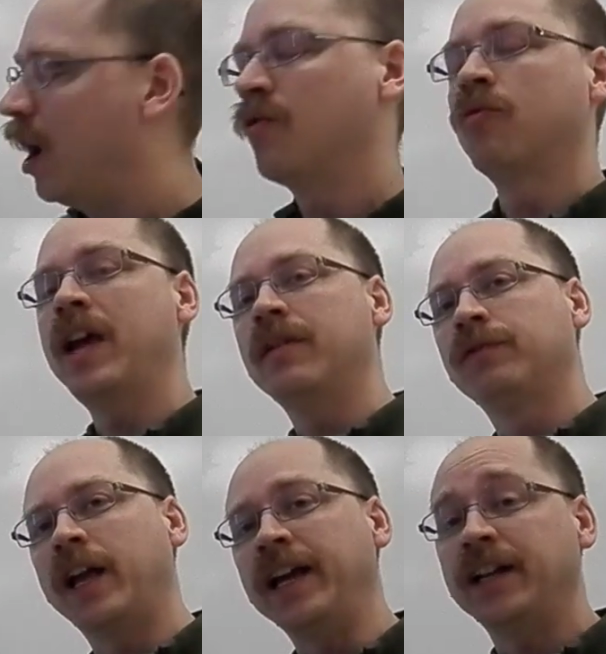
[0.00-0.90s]
a ray of
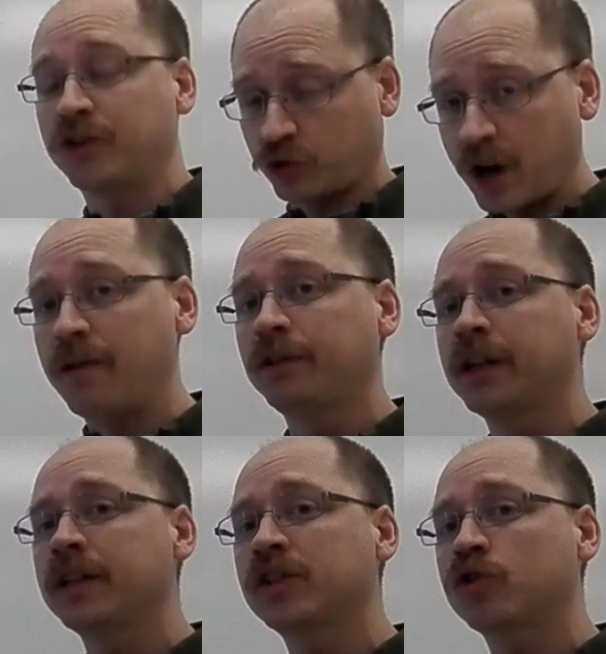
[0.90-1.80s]
light has traveled
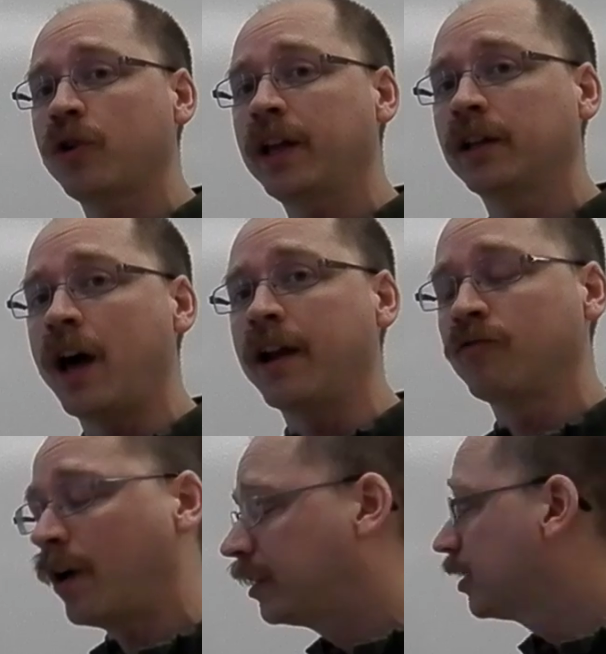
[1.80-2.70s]
in a straight line
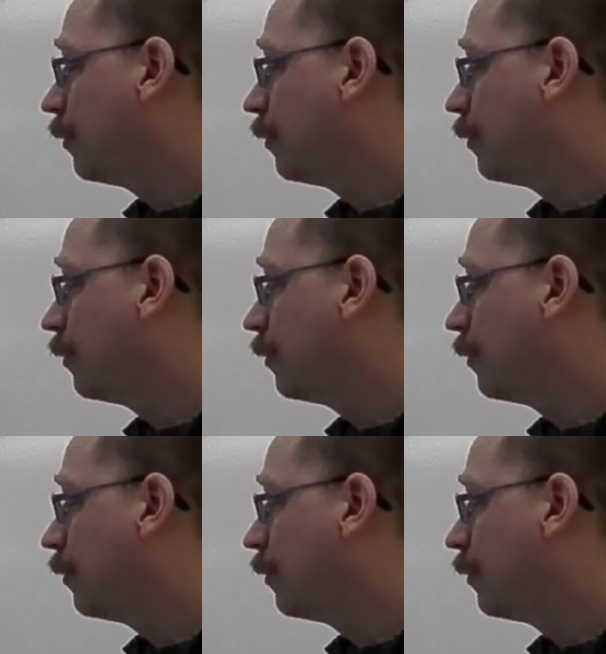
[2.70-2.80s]
right to